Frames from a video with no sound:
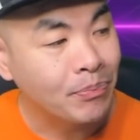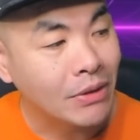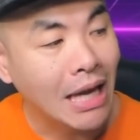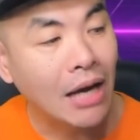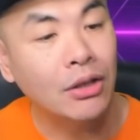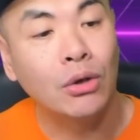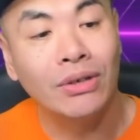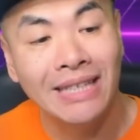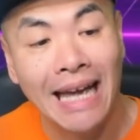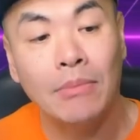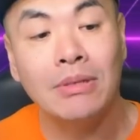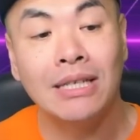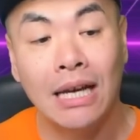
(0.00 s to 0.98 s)
Now the crit
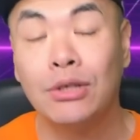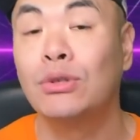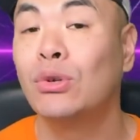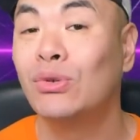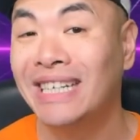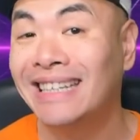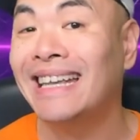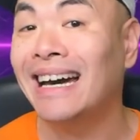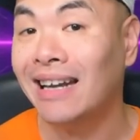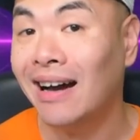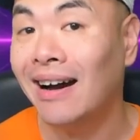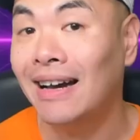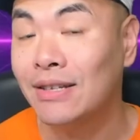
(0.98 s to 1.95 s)
damage, yes, you do need that
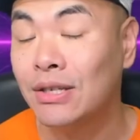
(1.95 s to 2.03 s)
high.